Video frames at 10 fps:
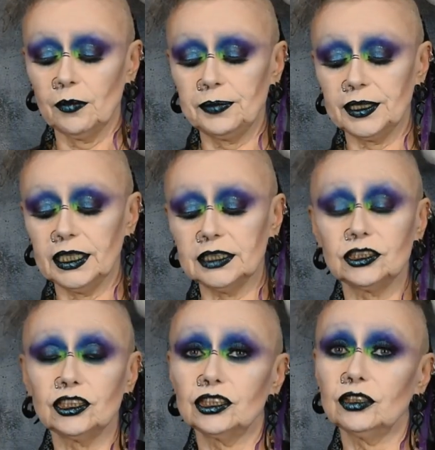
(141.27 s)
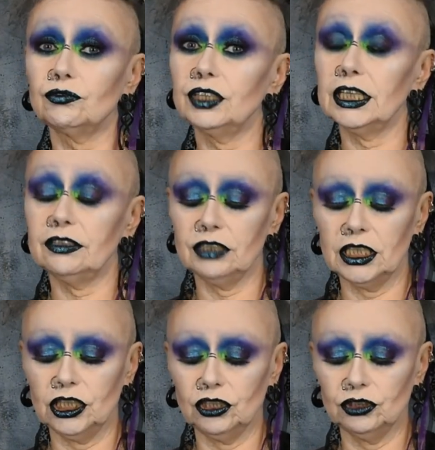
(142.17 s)
but it's just a
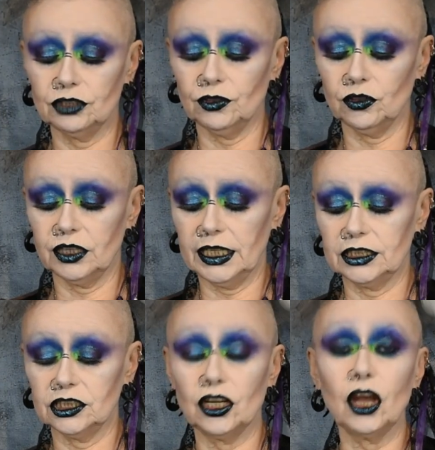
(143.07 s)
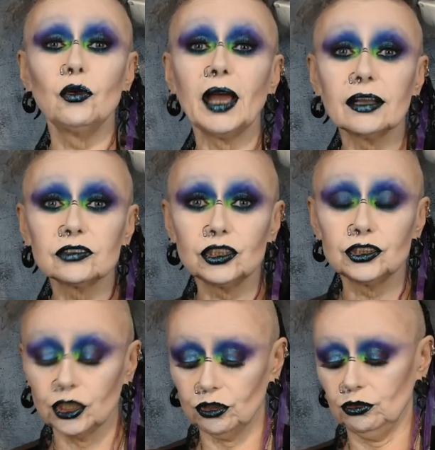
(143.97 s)
really useful thing to know how to
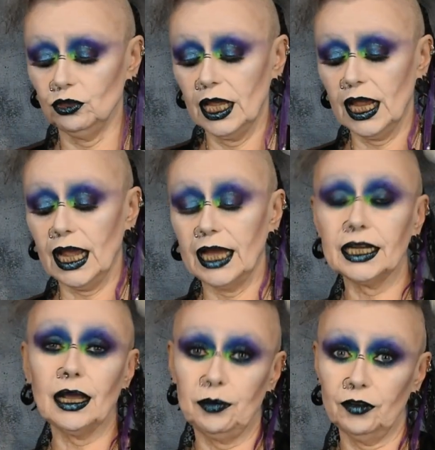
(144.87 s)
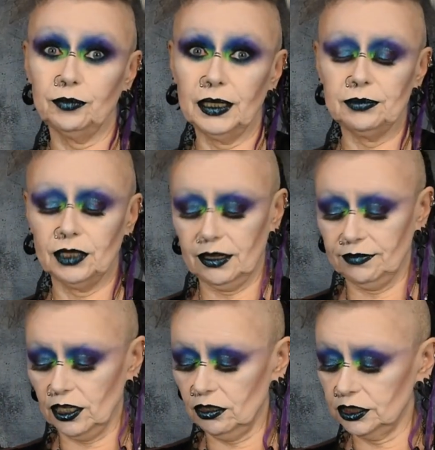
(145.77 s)
do, and a couple of people have
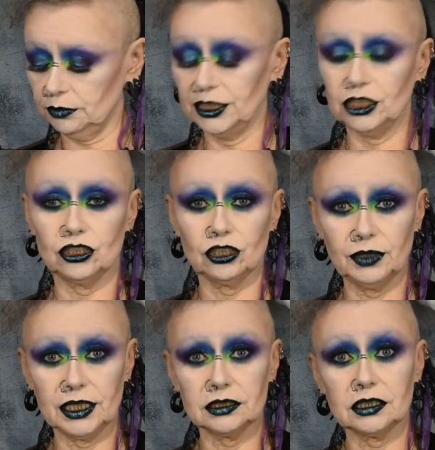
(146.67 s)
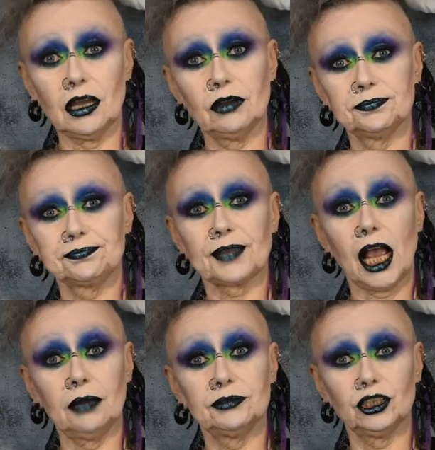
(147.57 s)
asked me to do it, so
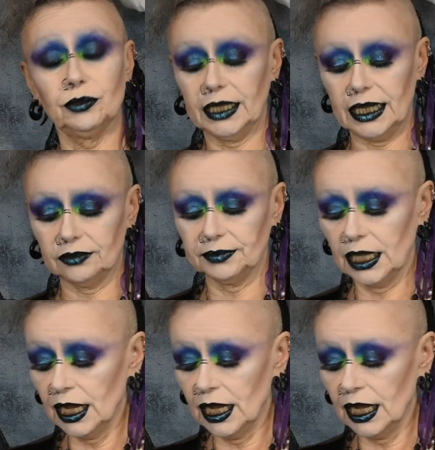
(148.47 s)
I'm doing it.